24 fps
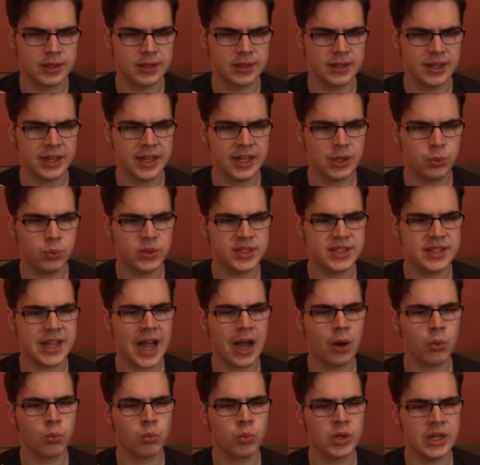It was
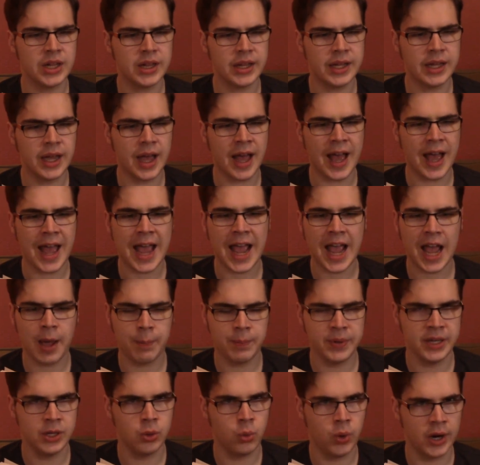not really a happy
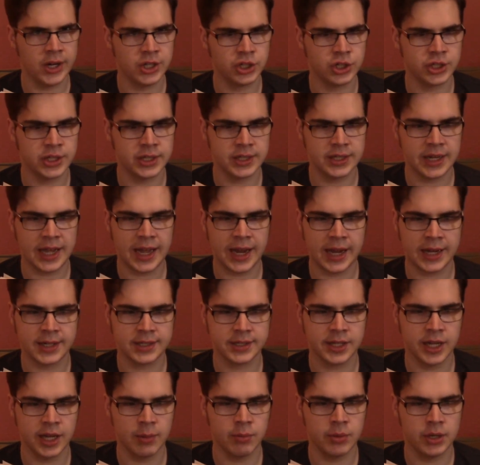question to ask
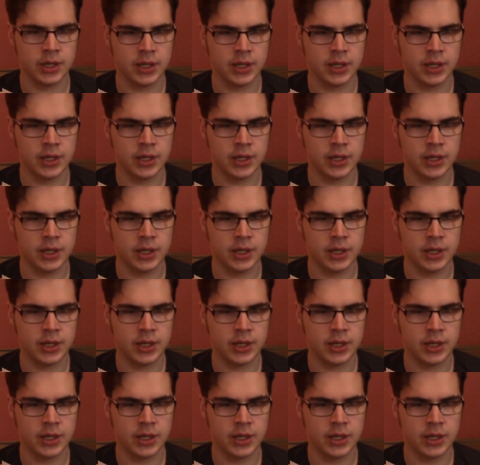him.